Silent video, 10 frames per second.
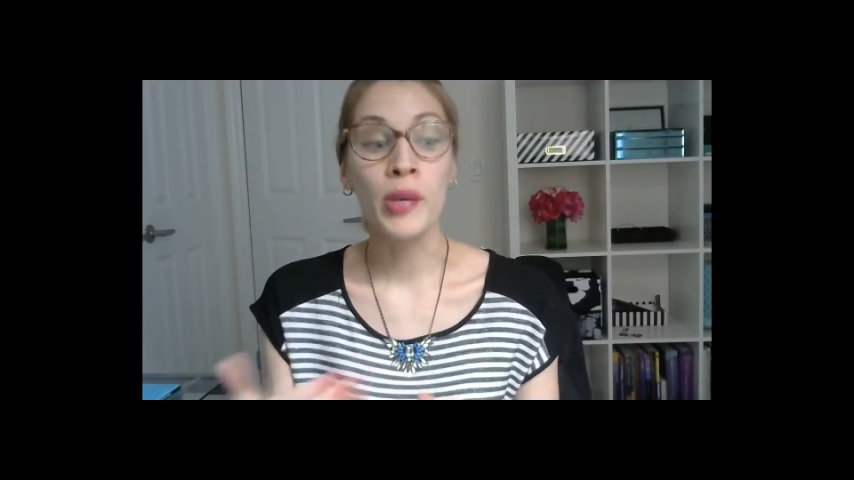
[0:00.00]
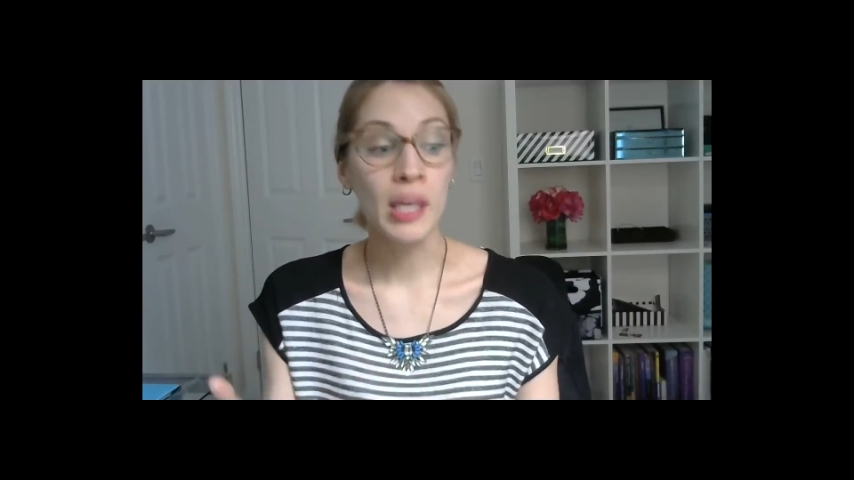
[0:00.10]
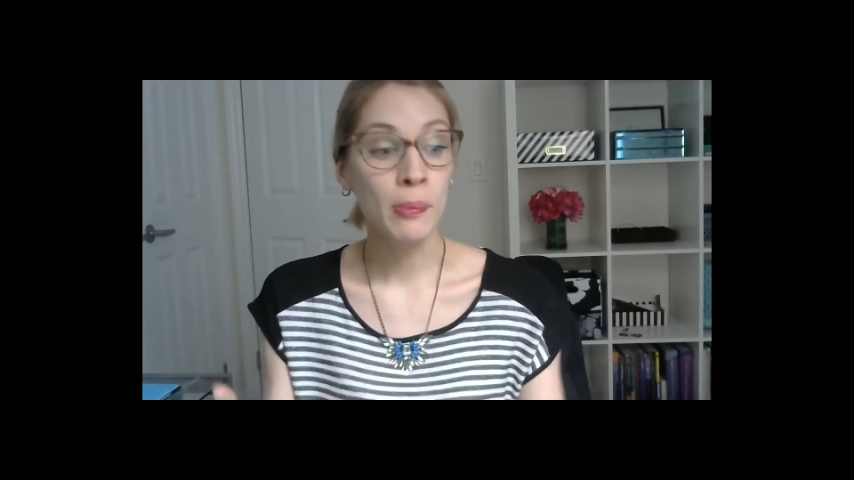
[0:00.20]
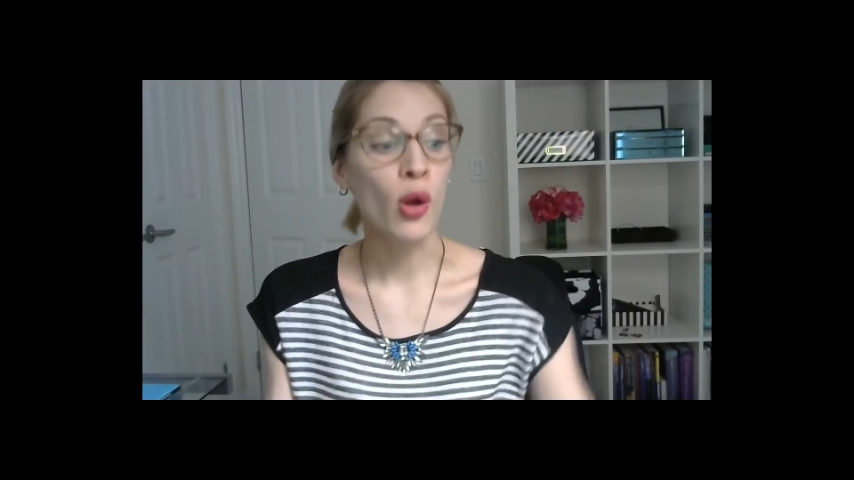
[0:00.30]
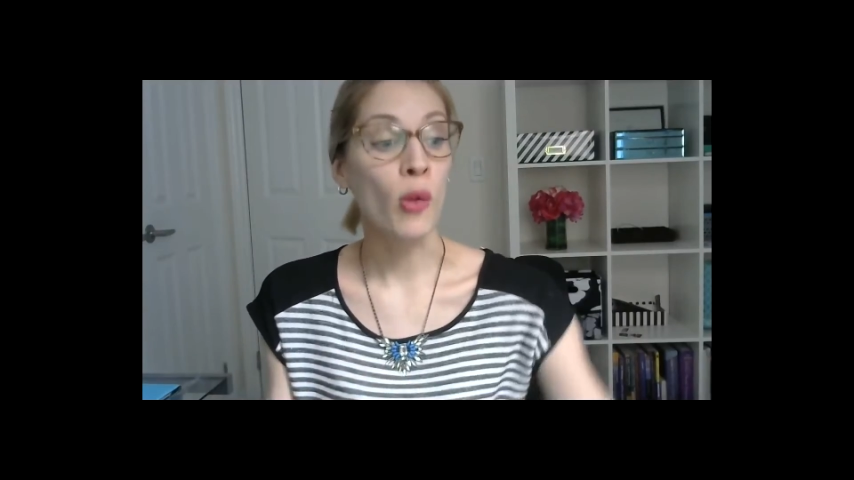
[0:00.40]

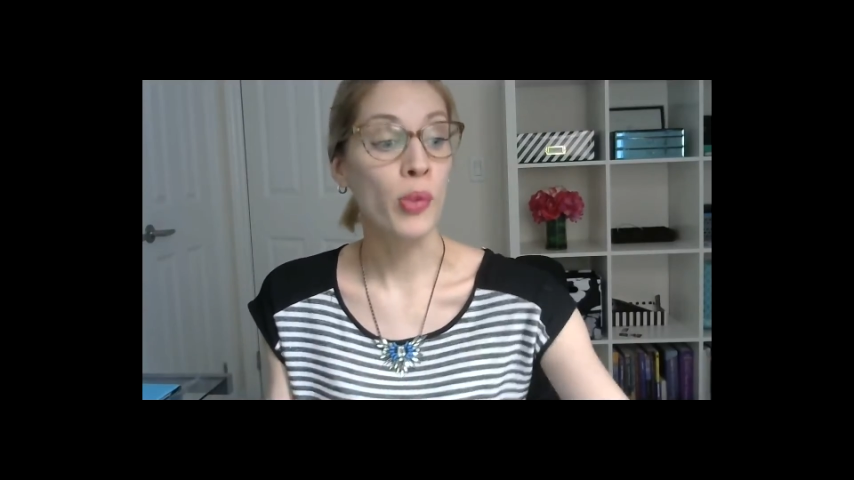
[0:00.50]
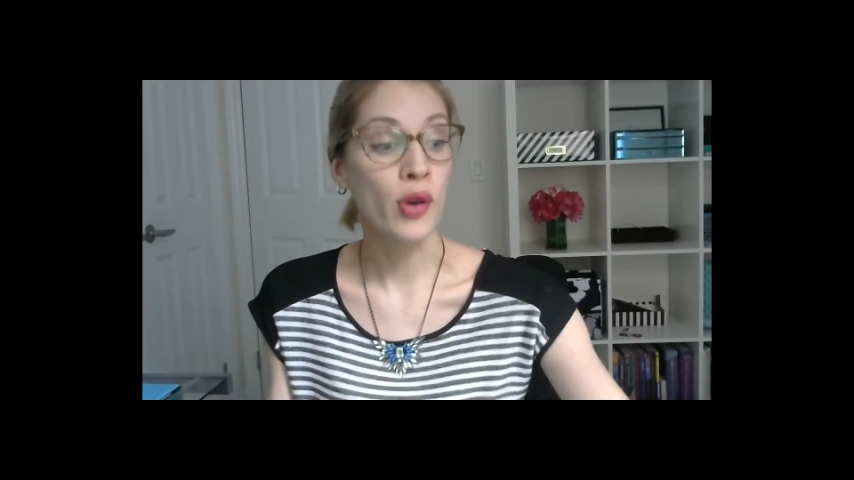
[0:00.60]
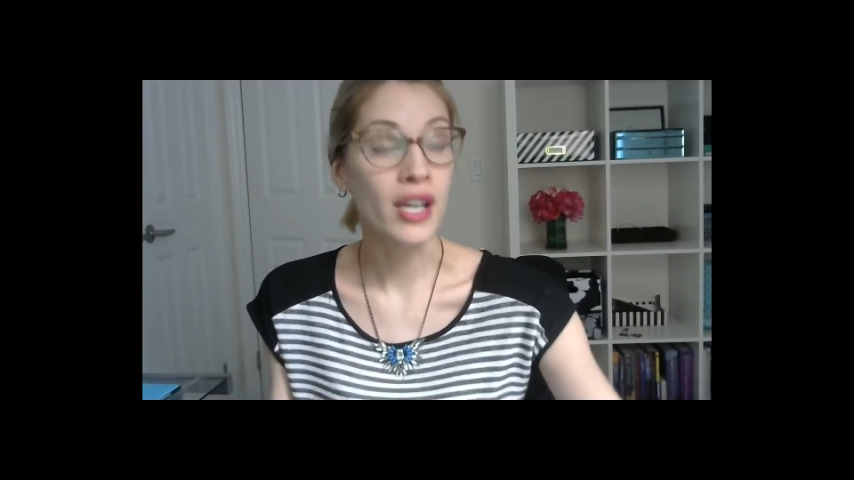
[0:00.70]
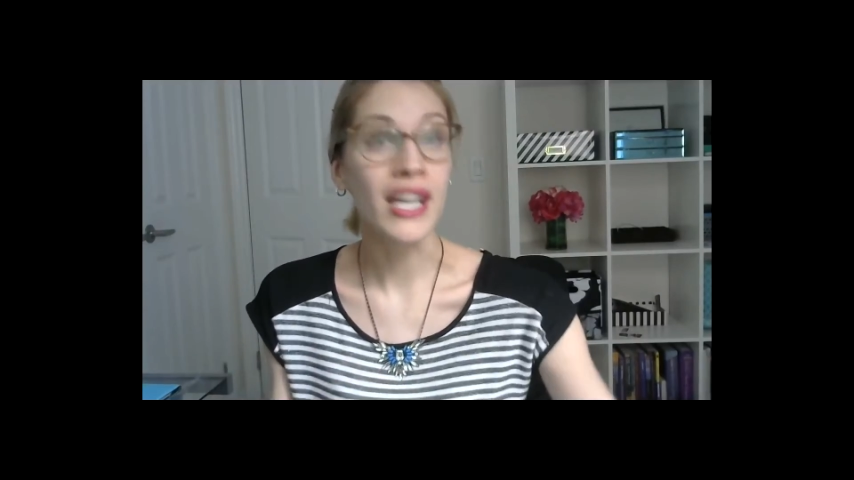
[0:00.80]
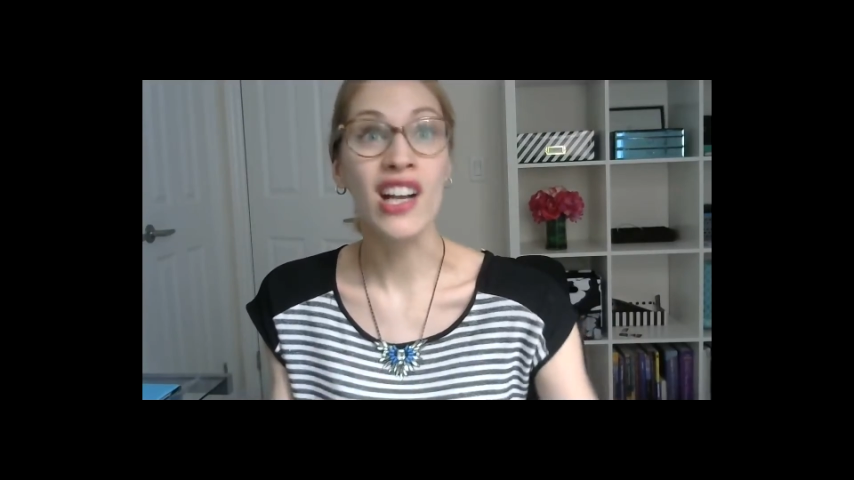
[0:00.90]
people
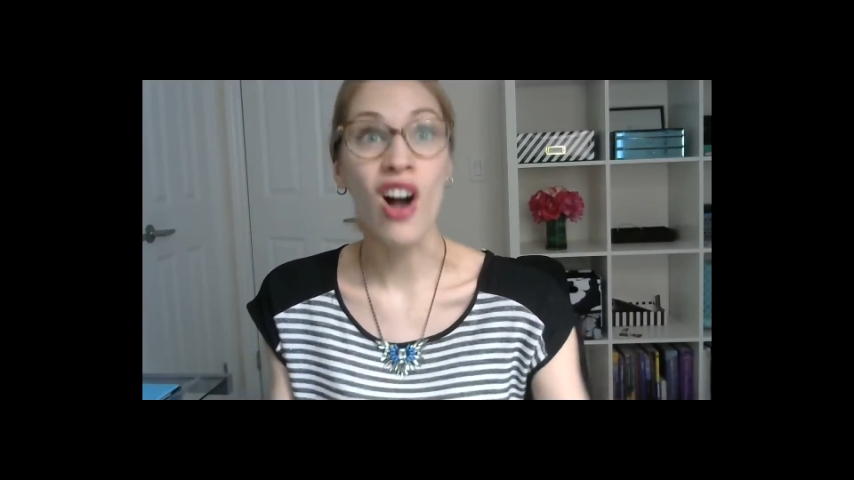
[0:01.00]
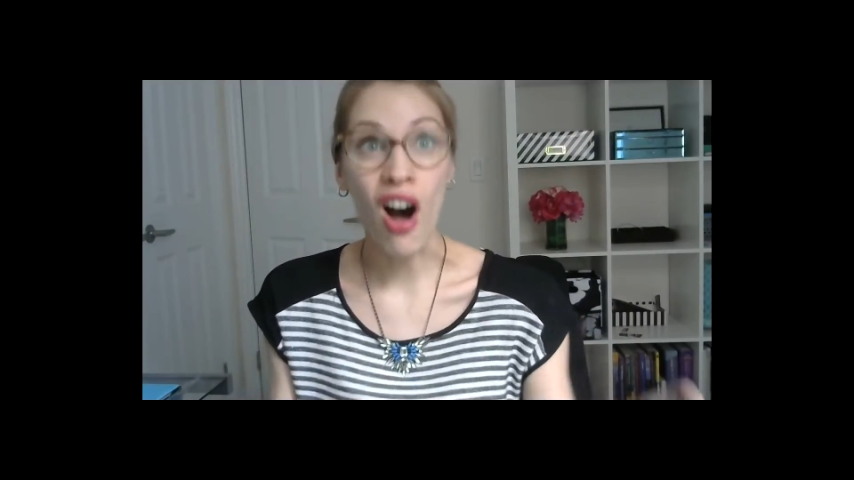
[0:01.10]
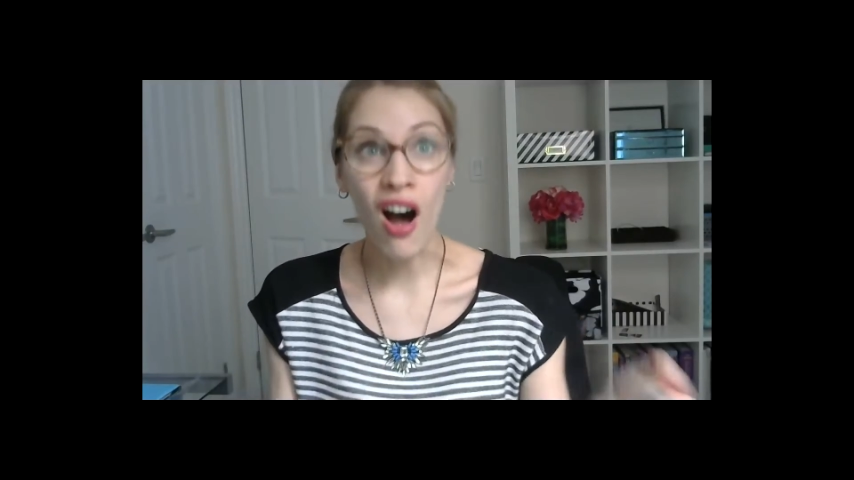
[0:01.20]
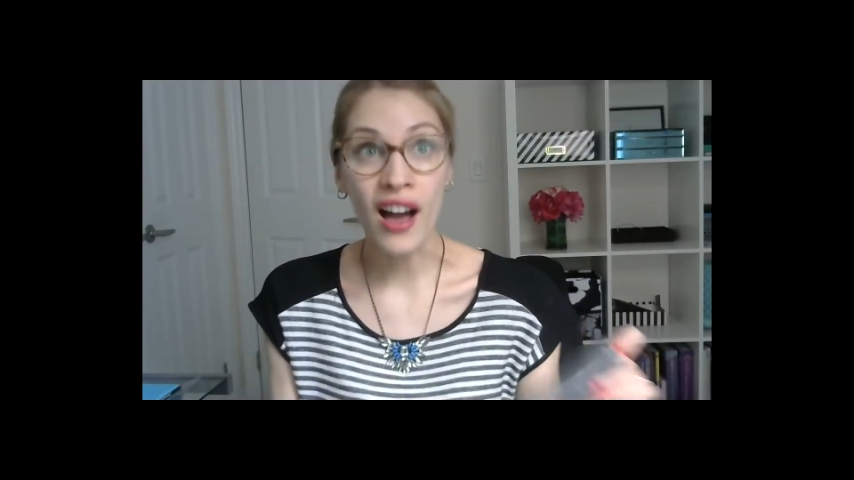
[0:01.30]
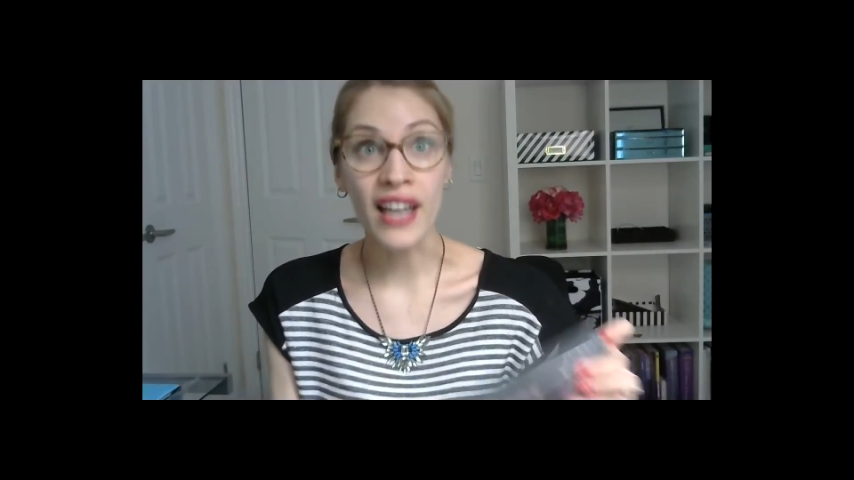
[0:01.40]
putting
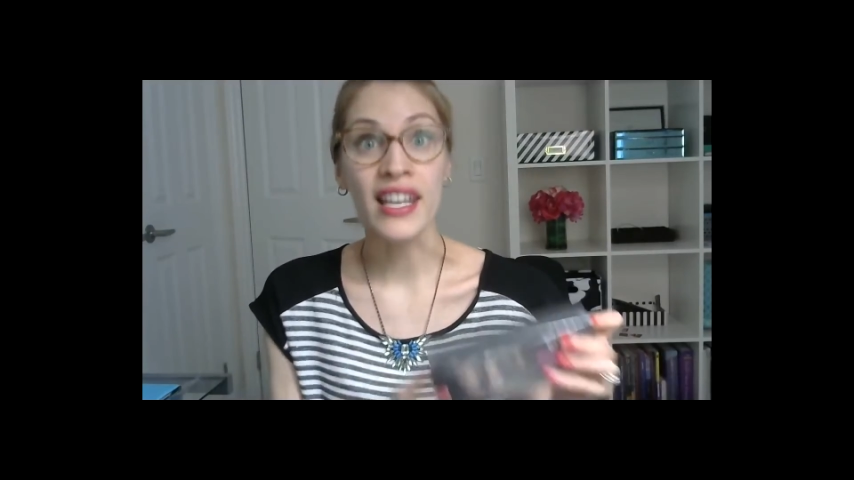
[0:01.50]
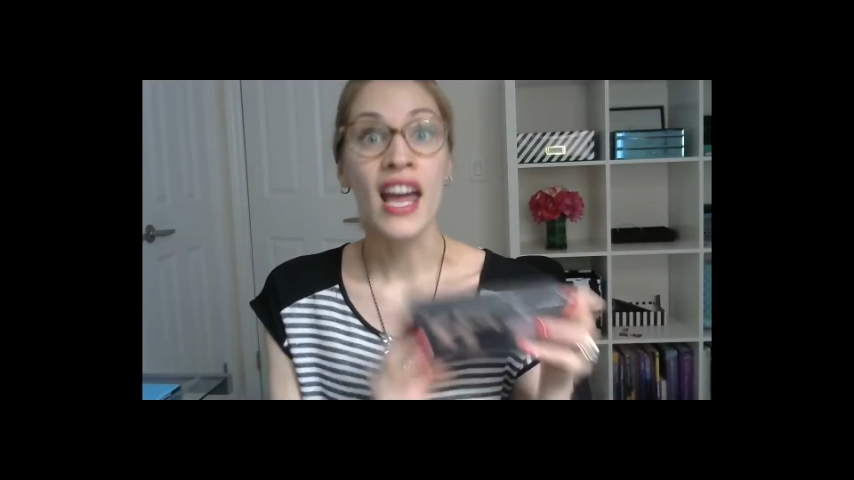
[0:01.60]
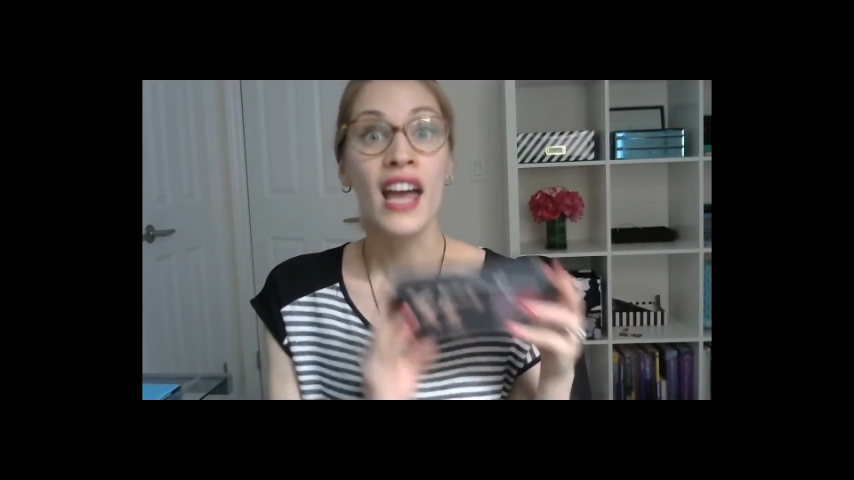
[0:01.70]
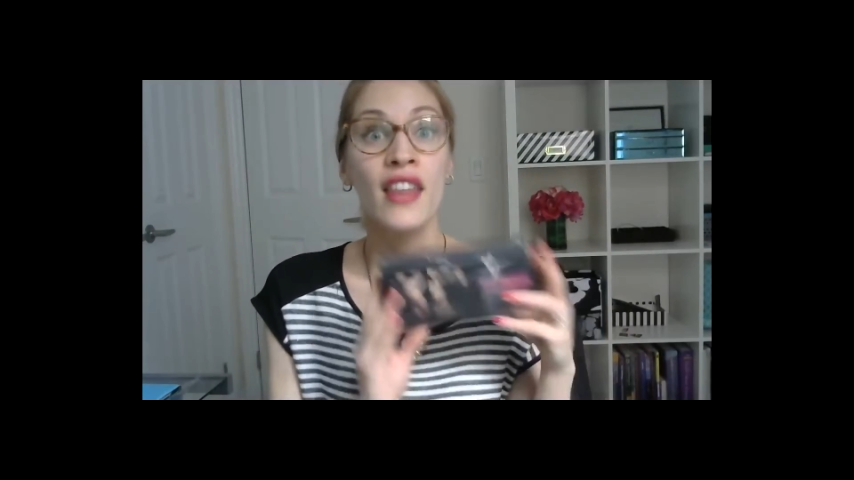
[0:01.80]
on